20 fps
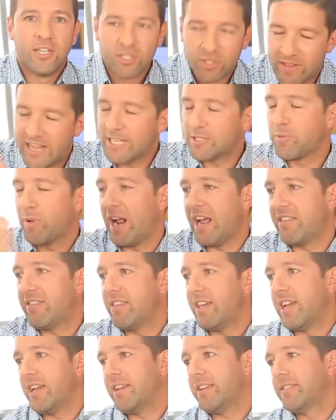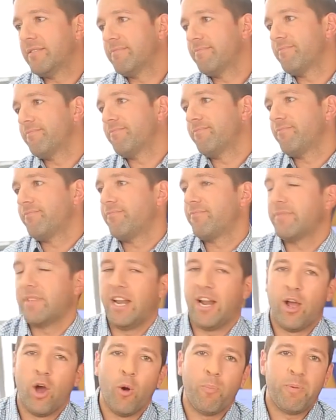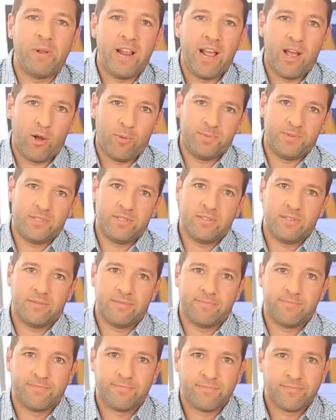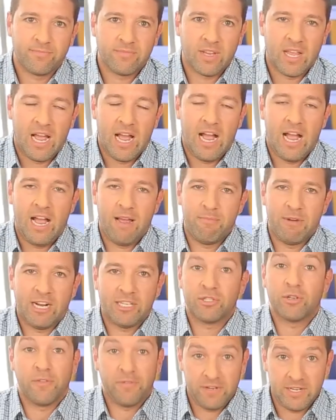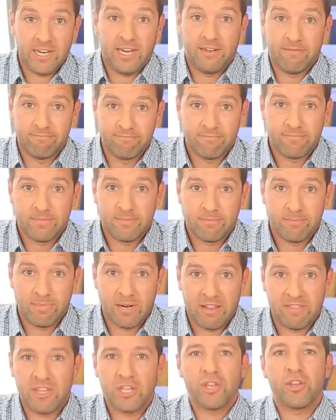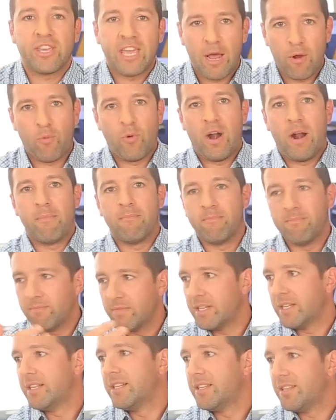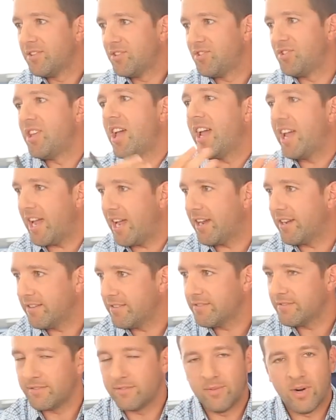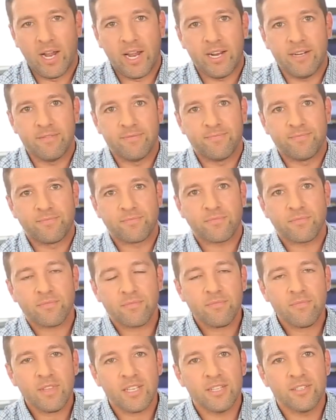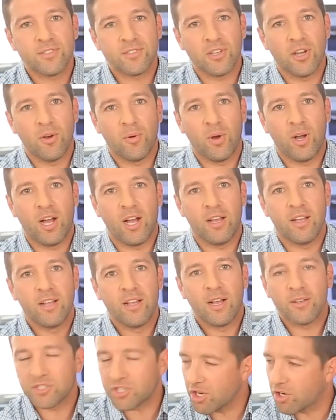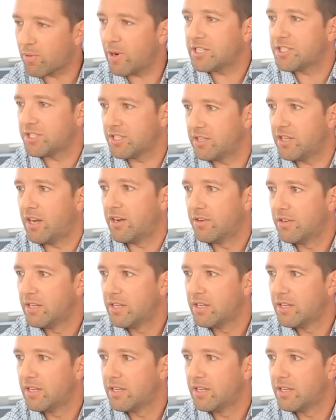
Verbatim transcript: So that's what I think. And I hope it helped. I'm not sure if it did, but I think you get what I'm saying, yeah. Right? So uh, that was a good question though.